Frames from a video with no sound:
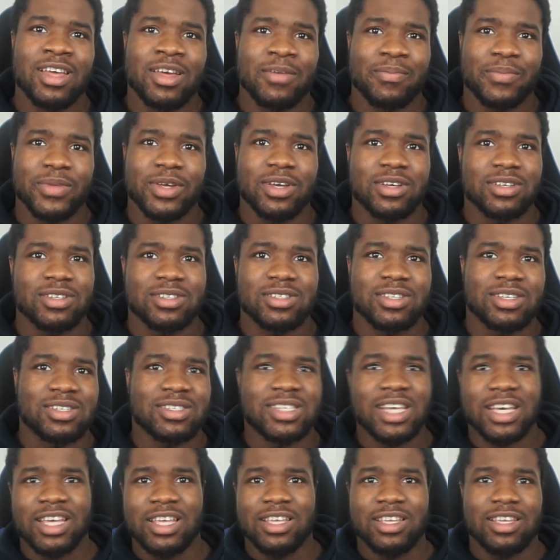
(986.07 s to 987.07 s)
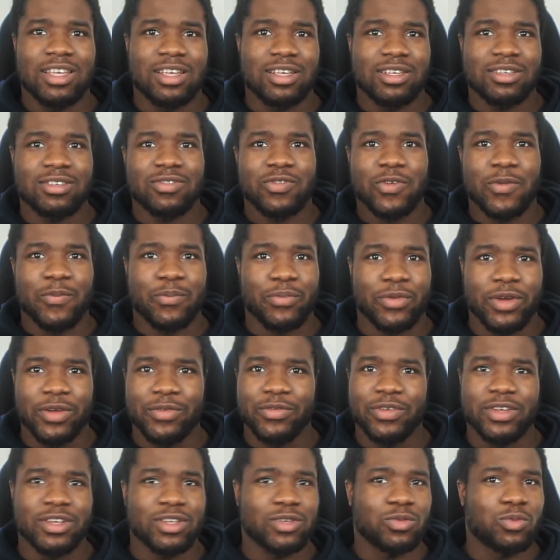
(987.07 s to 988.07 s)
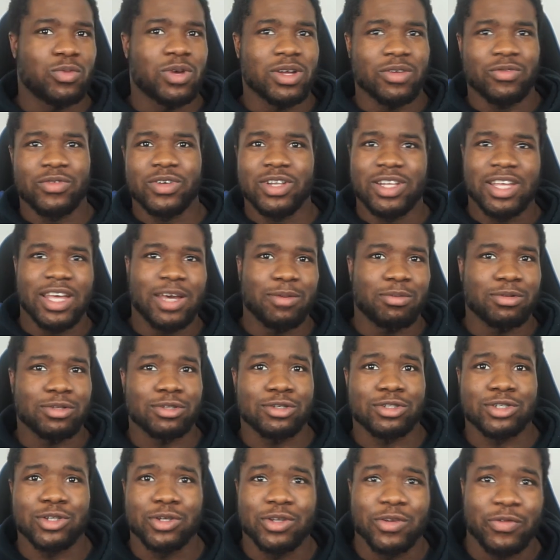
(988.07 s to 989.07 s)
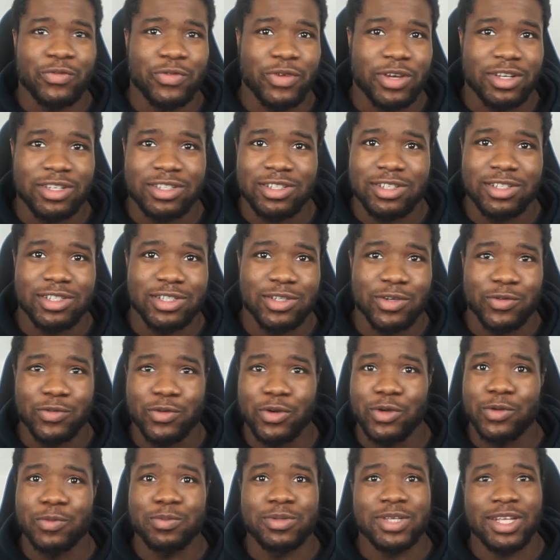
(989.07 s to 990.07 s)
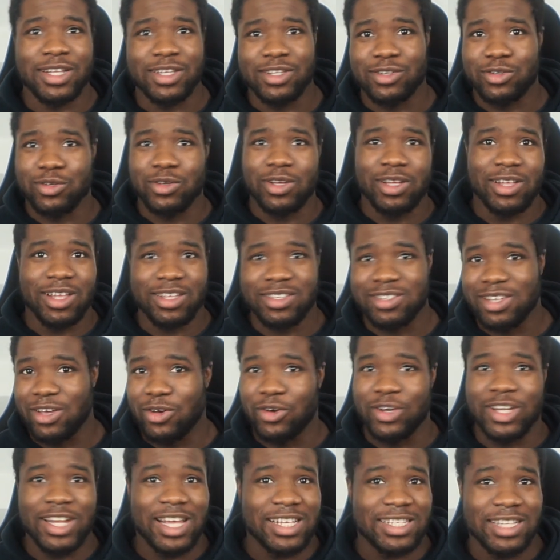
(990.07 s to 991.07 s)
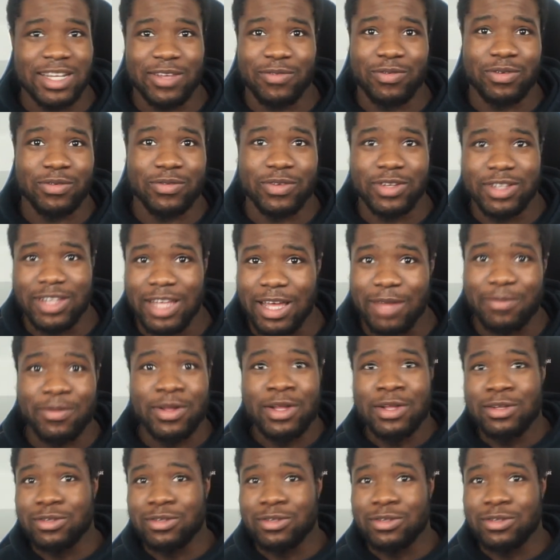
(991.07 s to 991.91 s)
because the second years from previous weren't really able to show the first years the ropes and it's organized anything for them,